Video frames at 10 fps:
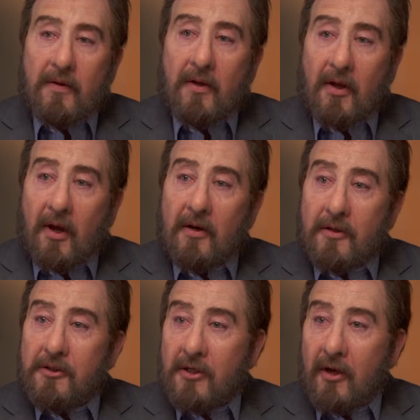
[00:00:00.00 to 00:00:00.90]
to
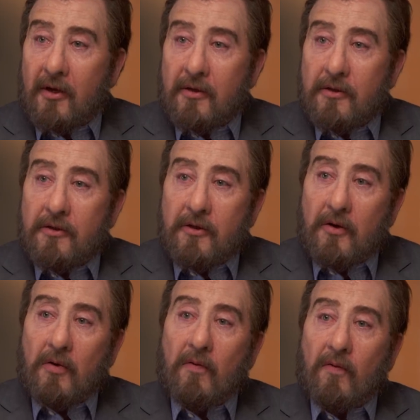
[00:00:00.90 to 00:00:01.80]
get change
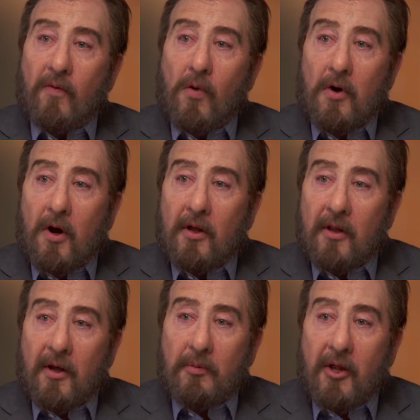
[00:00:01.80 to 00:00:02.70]
for
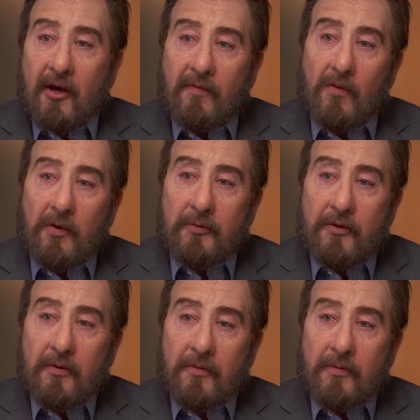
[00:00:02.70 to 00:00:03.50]
online platforms.